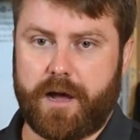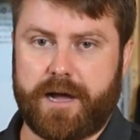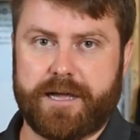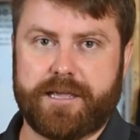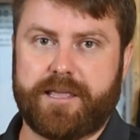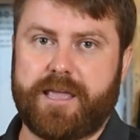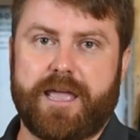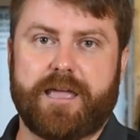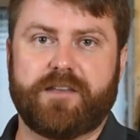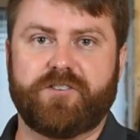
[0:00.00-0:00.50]
I
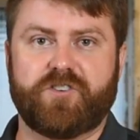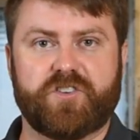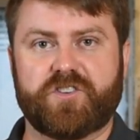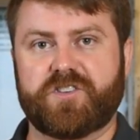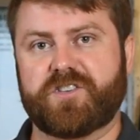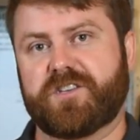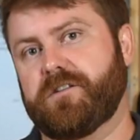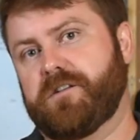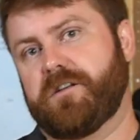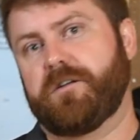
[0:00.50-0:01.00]
can't
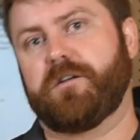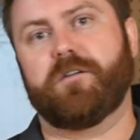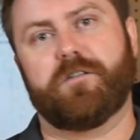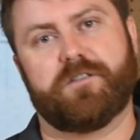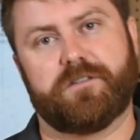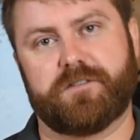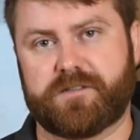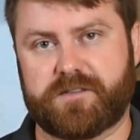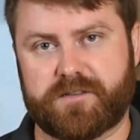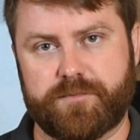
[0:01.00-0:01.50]
just
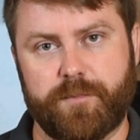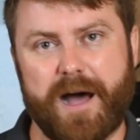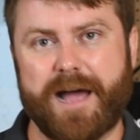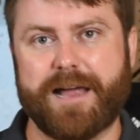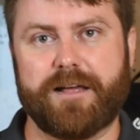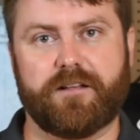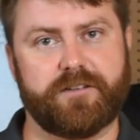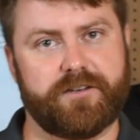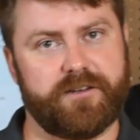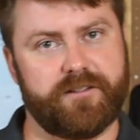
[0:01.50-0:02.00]

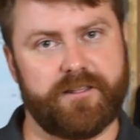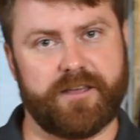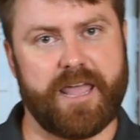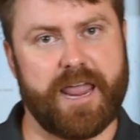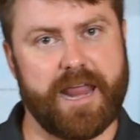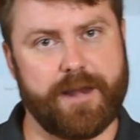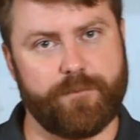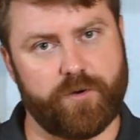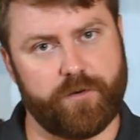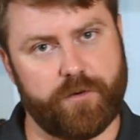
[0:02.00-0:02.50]
smile into the
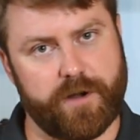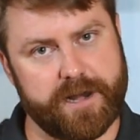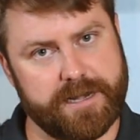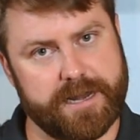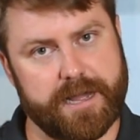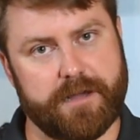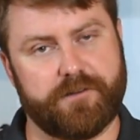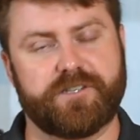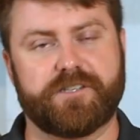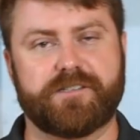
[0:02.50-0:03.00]
camera right
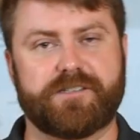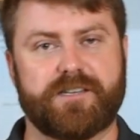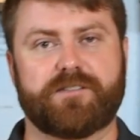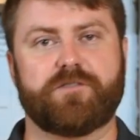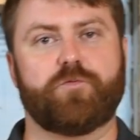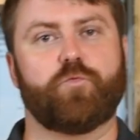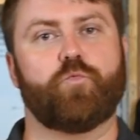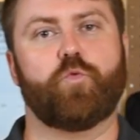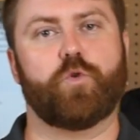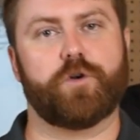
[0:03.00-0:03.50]
now. It just
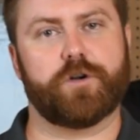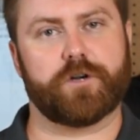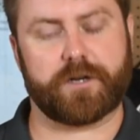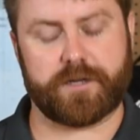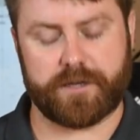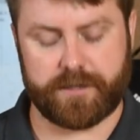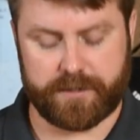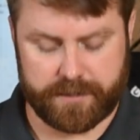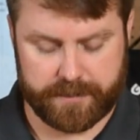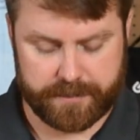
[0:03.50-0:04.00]
doesn't
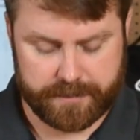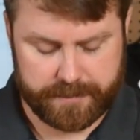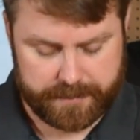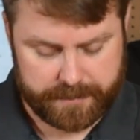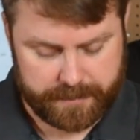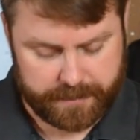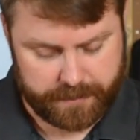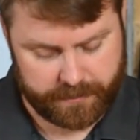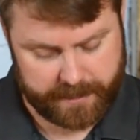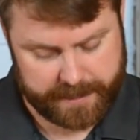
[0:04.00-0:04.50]
work,
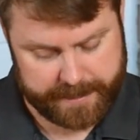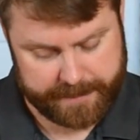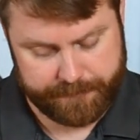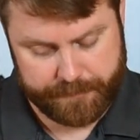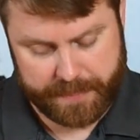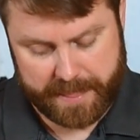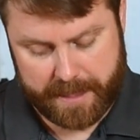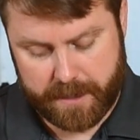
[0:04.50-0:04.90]
okay?